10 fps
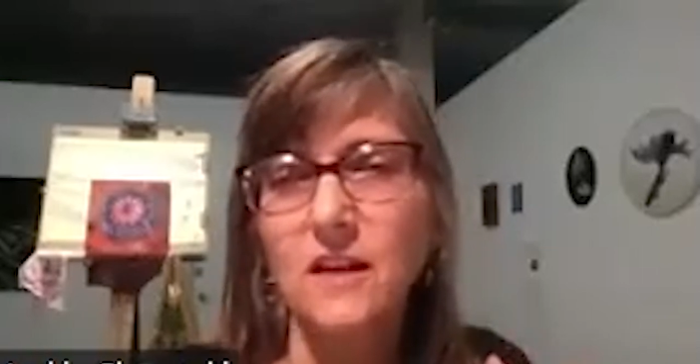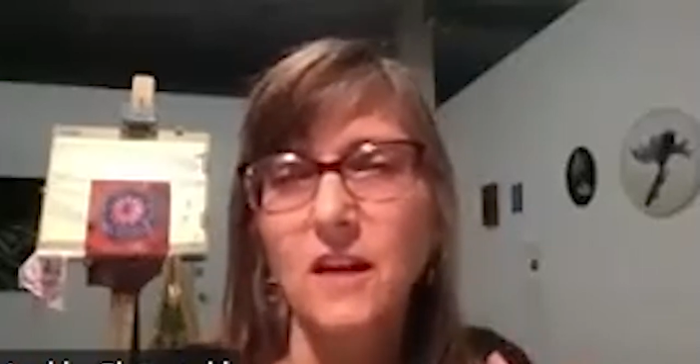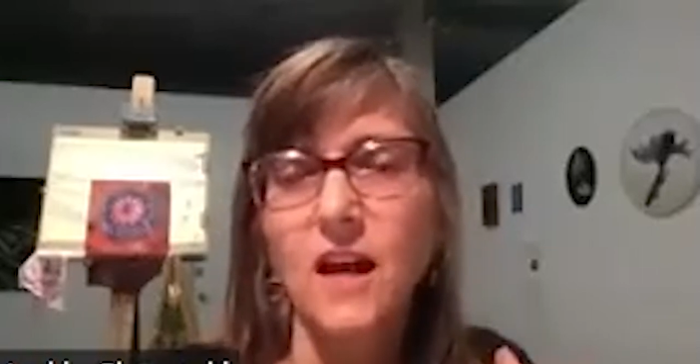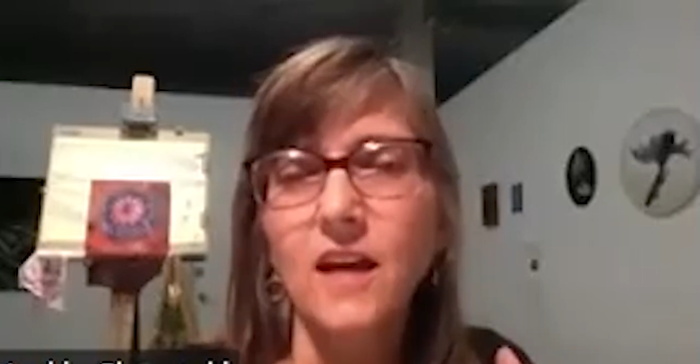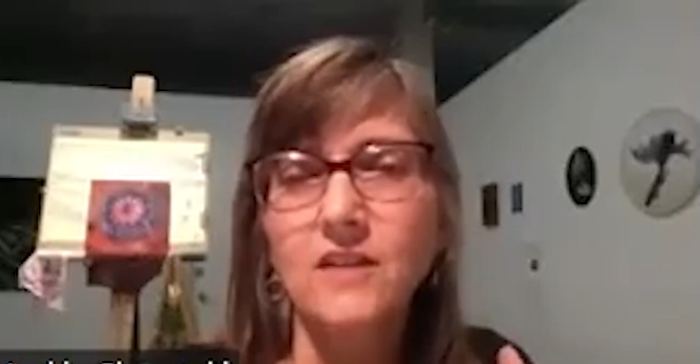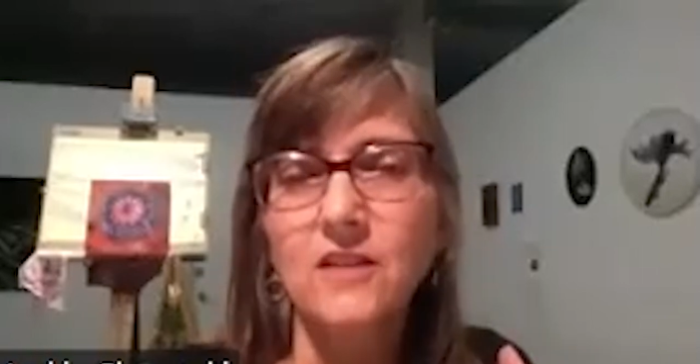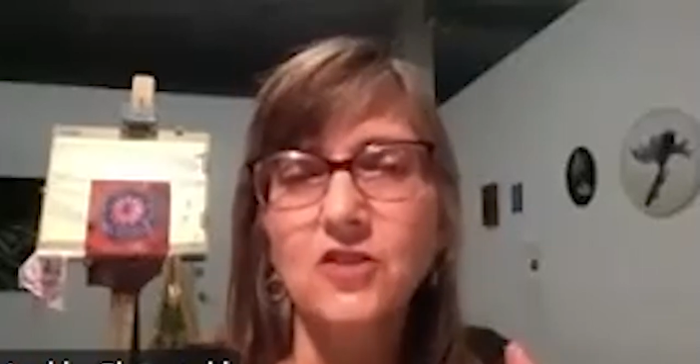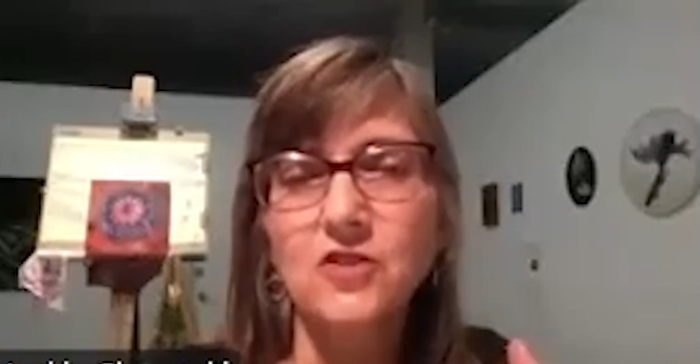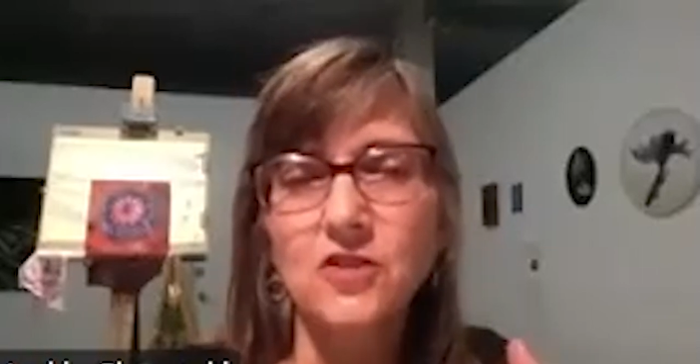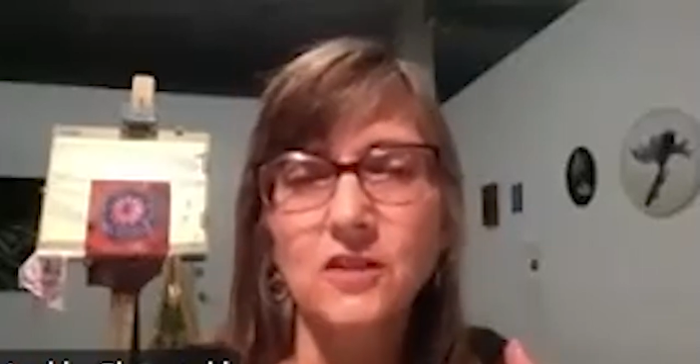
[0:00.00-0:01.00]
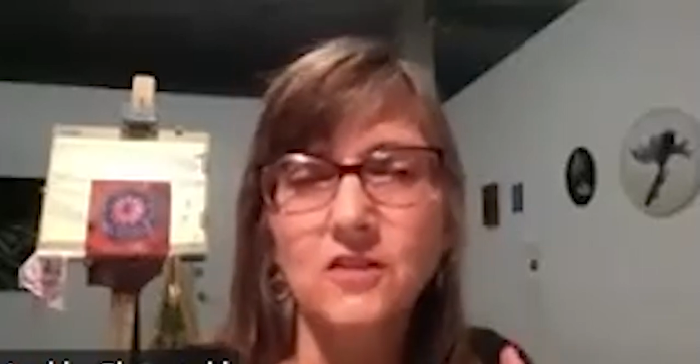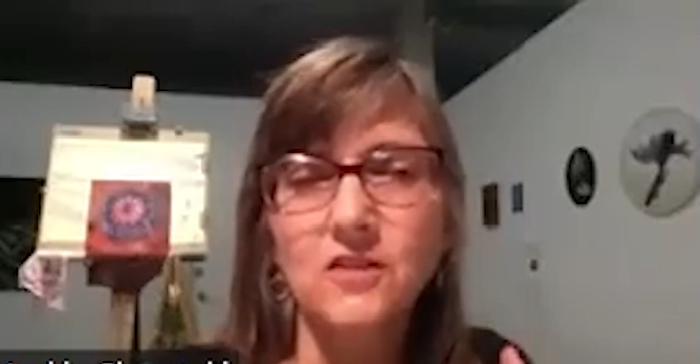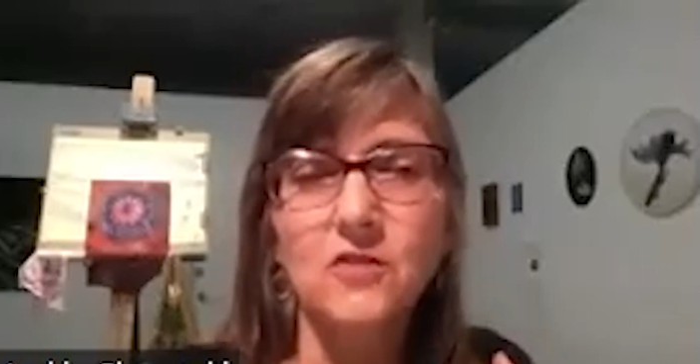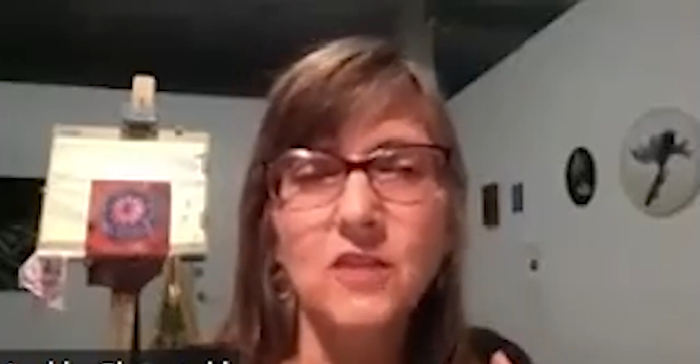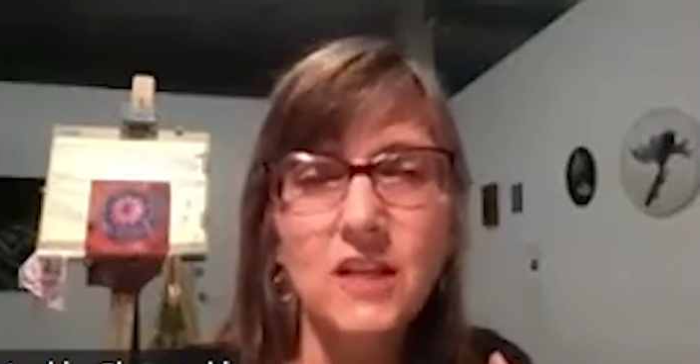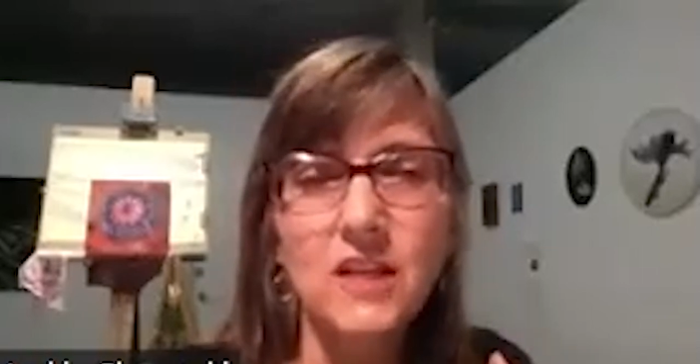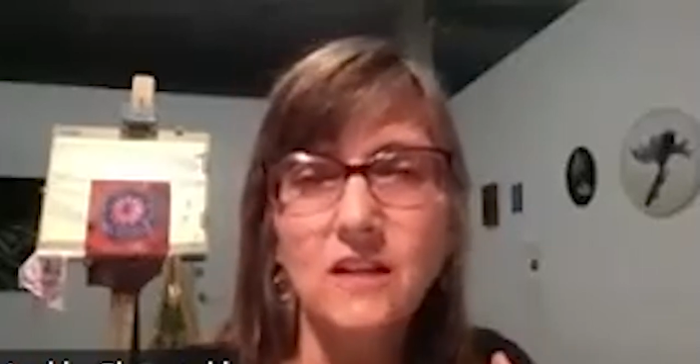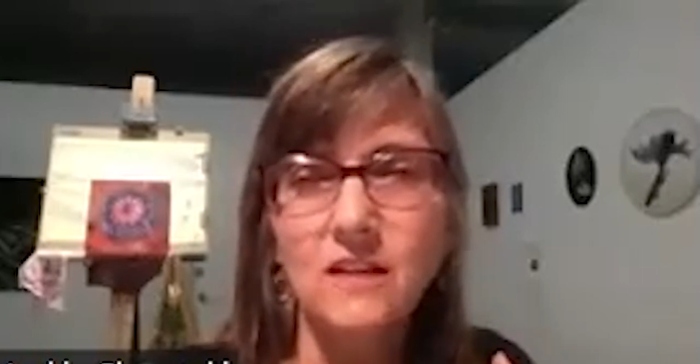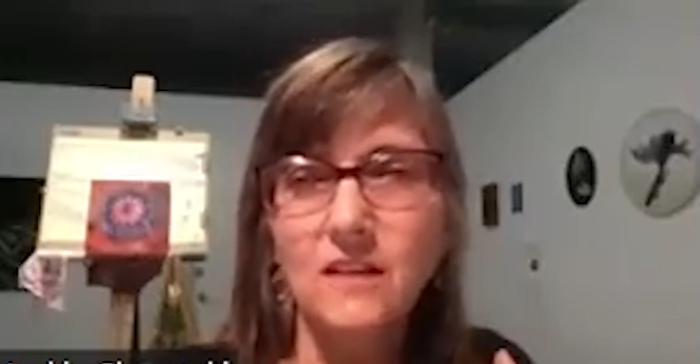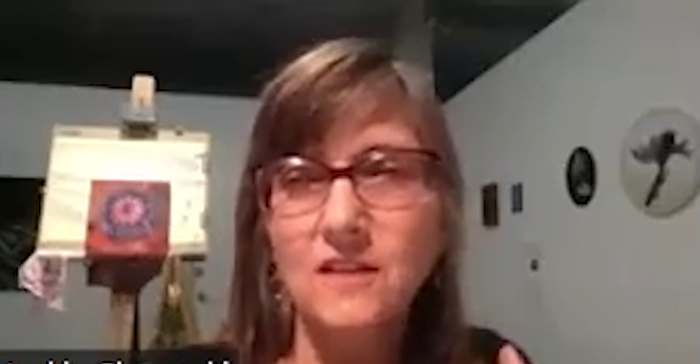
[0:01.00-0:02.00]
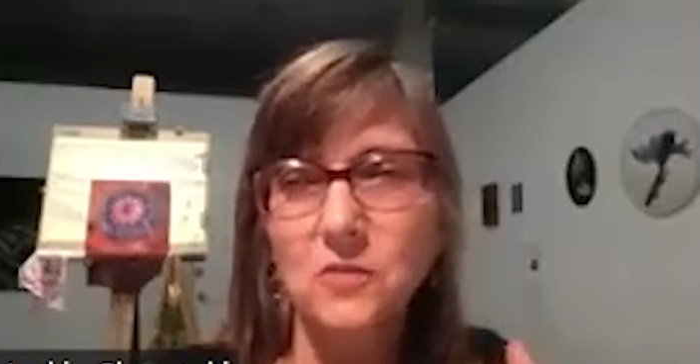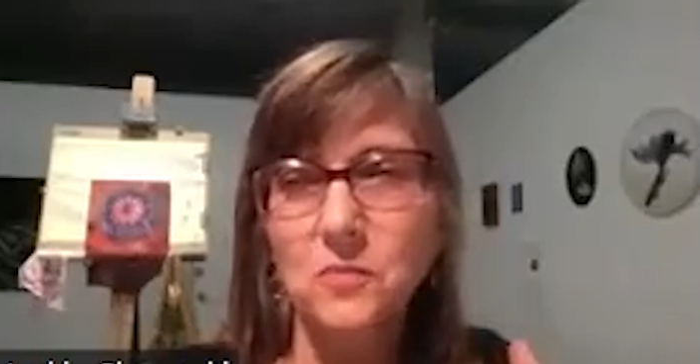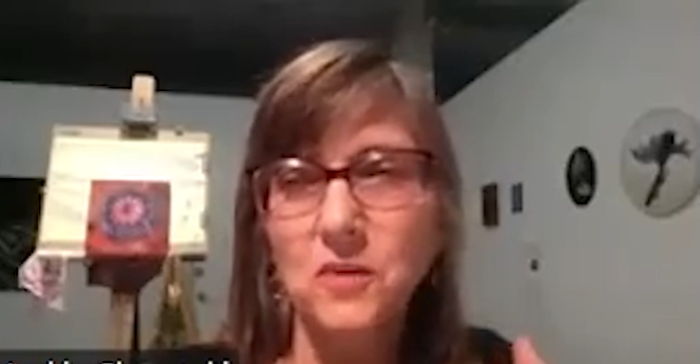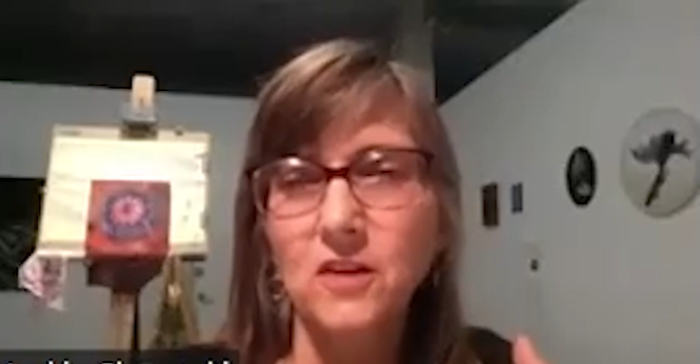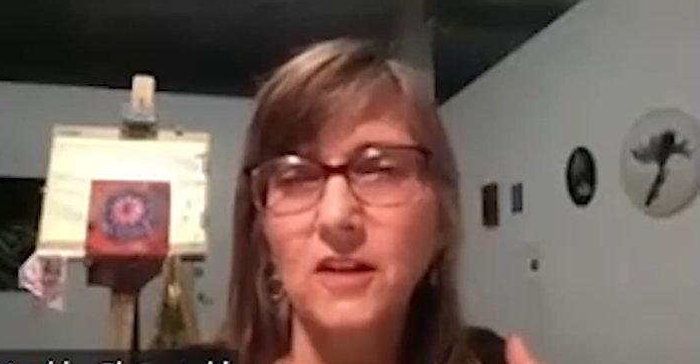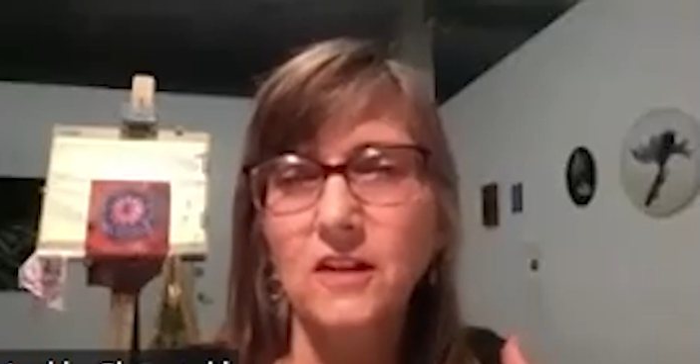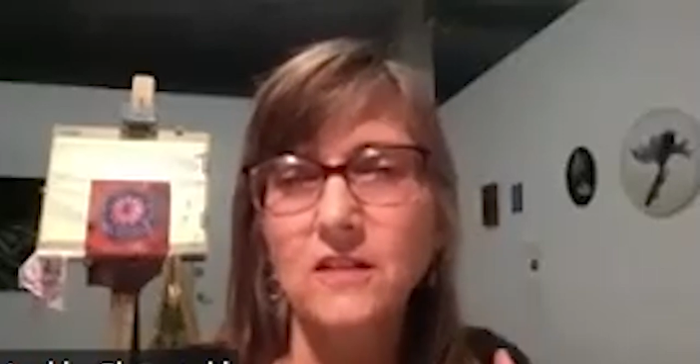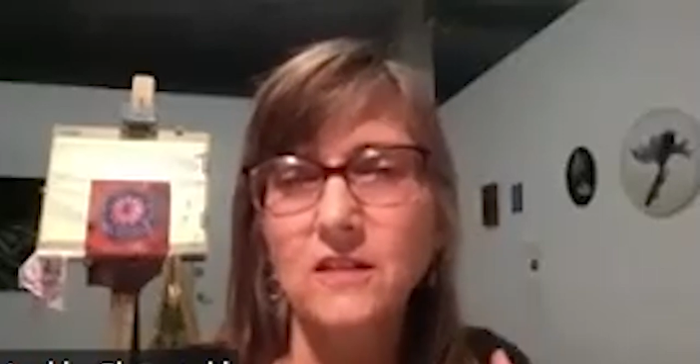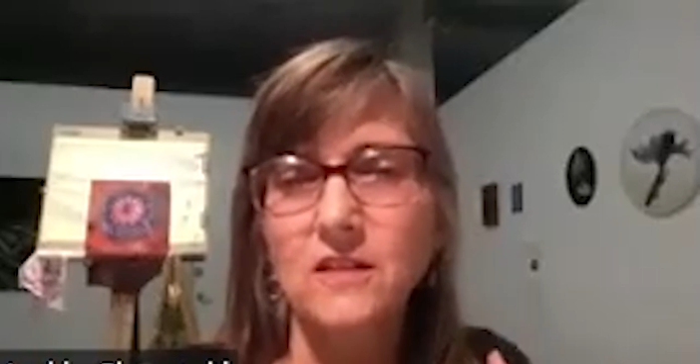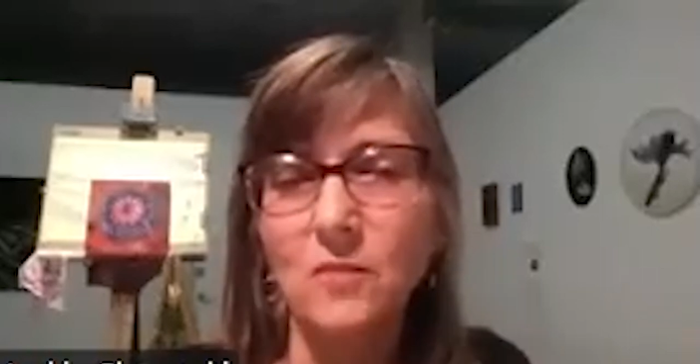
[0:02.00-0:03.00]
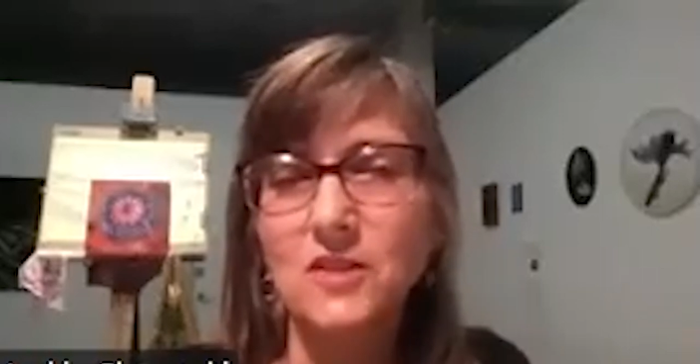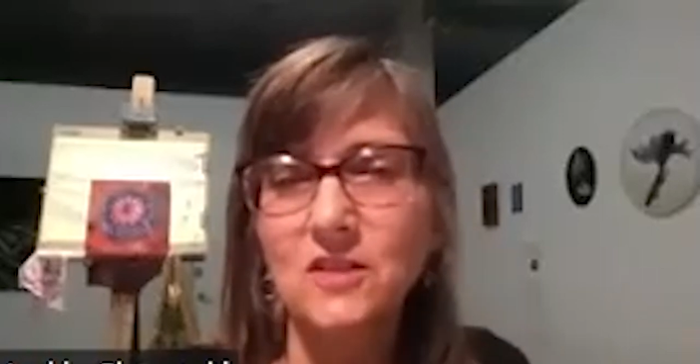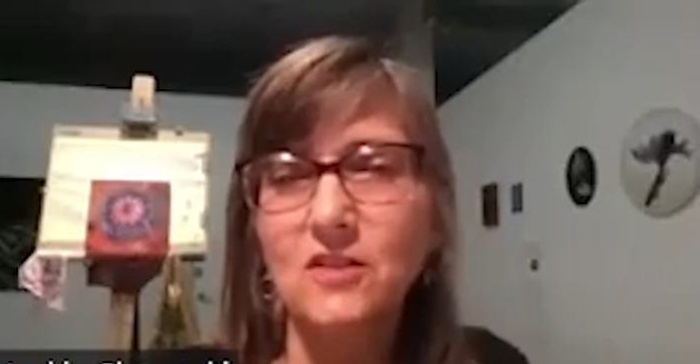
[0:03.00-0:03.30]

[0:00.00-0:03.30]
And it's usually a unique experience.